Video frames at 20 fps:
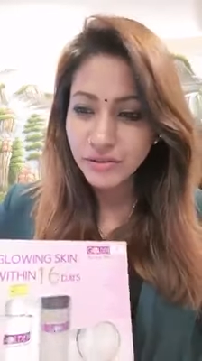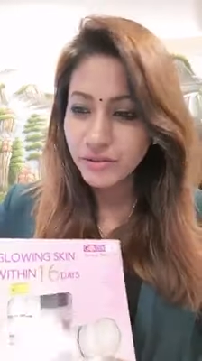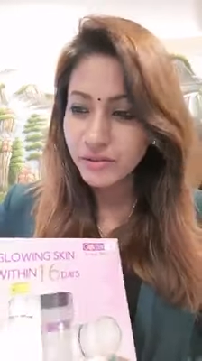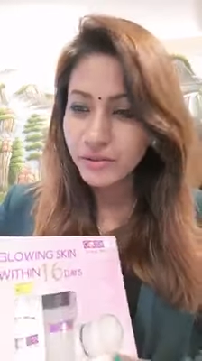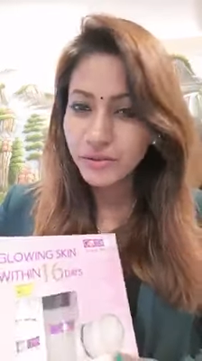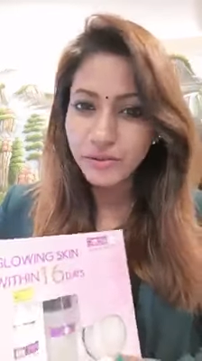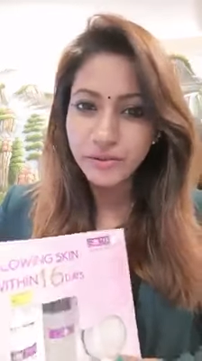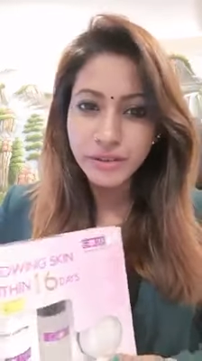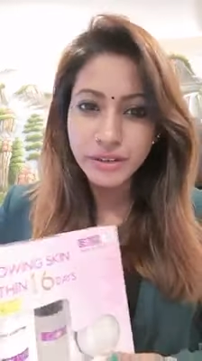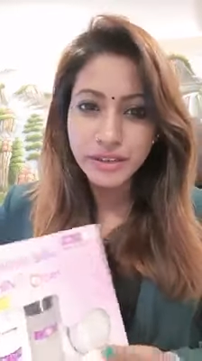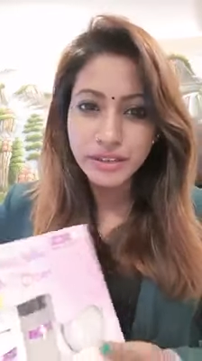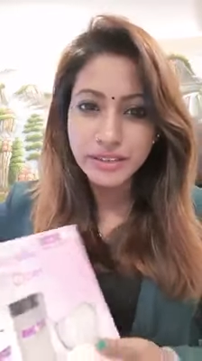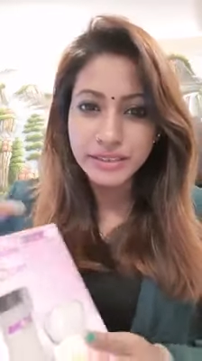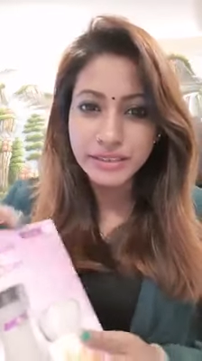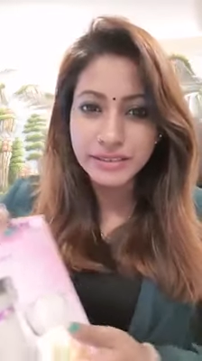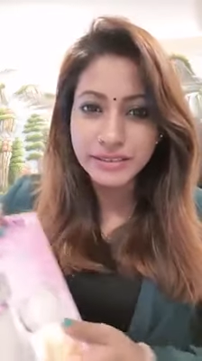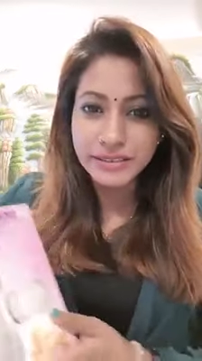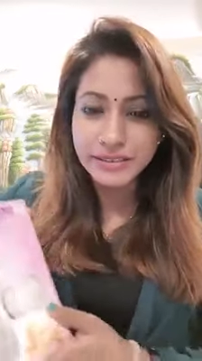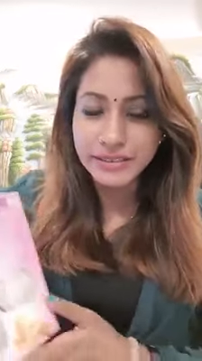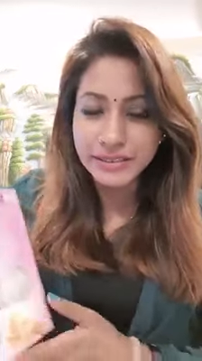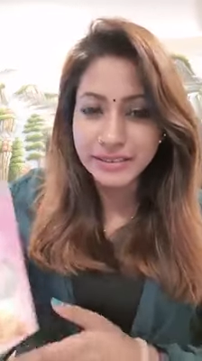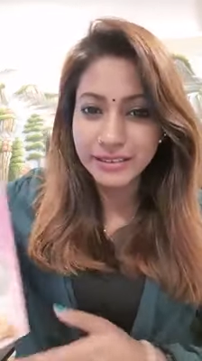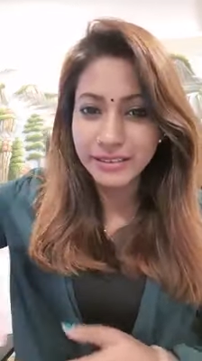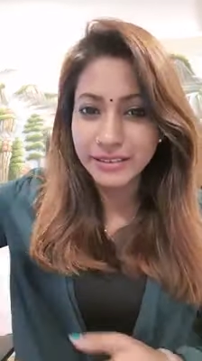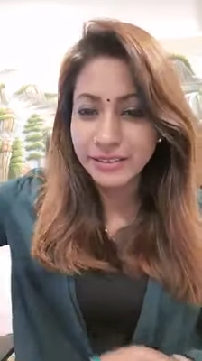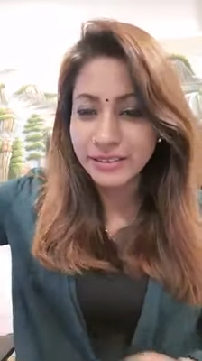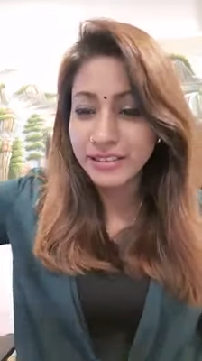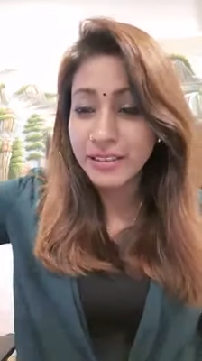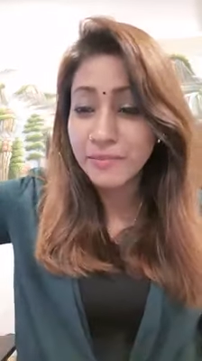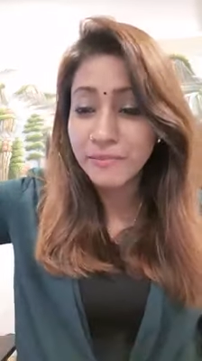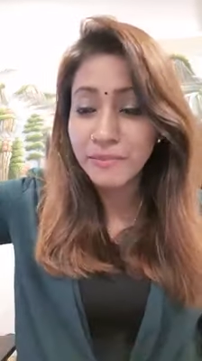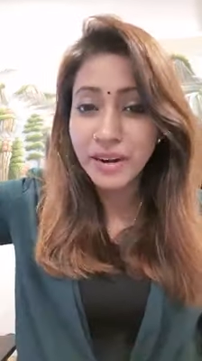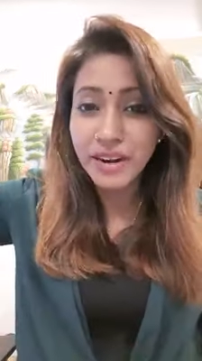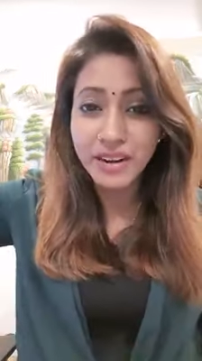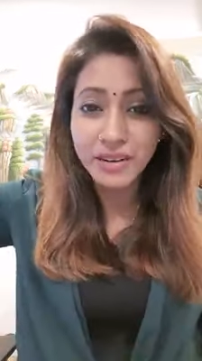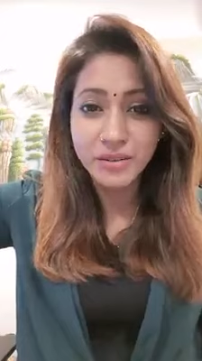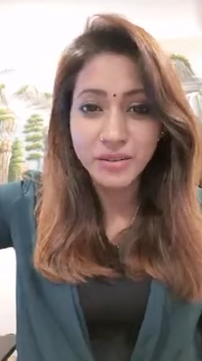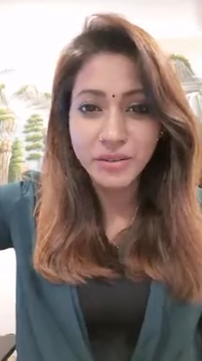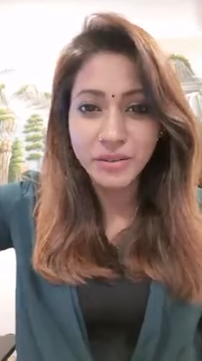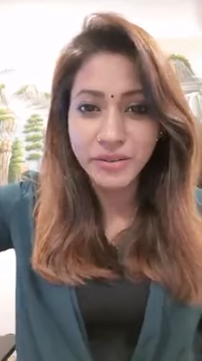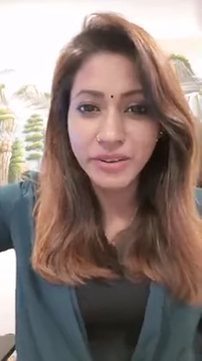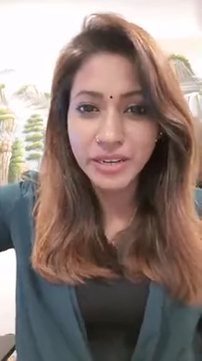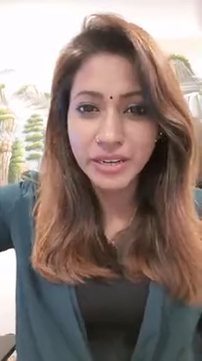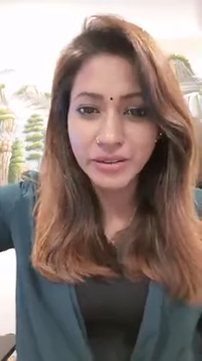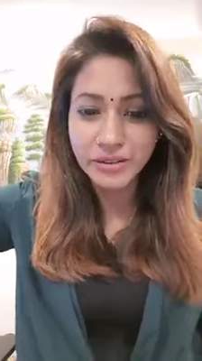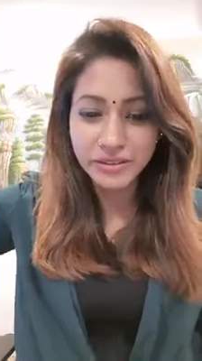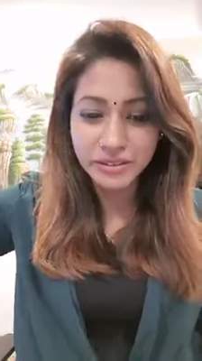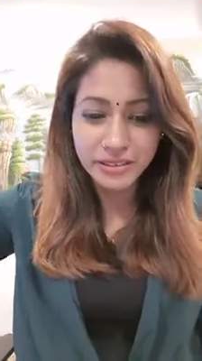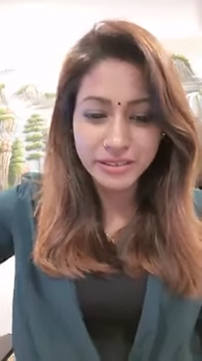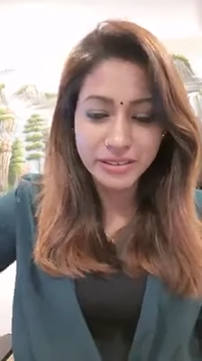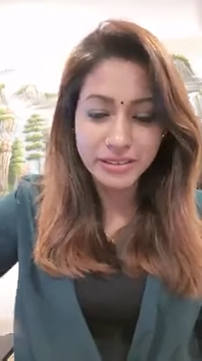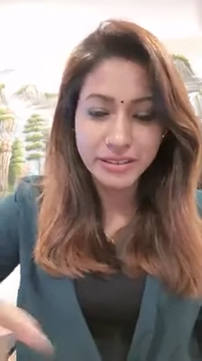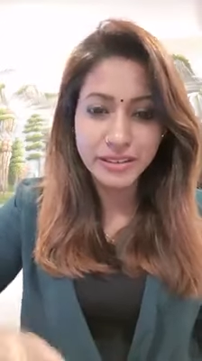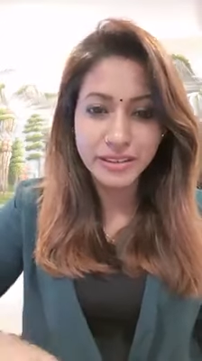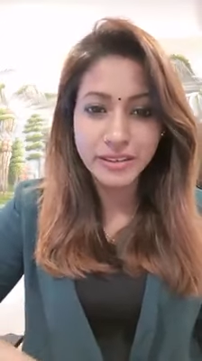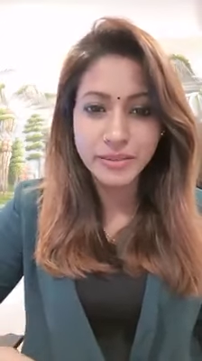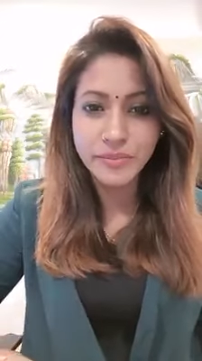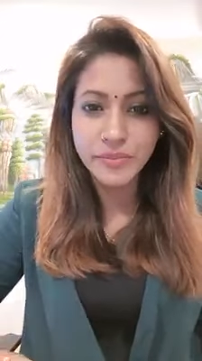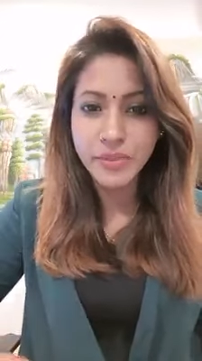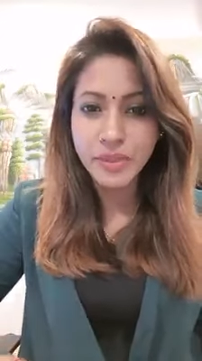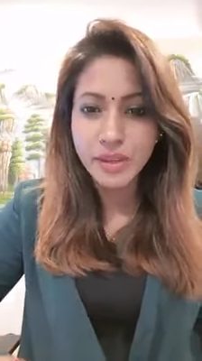So I just simple an or video senjiruken.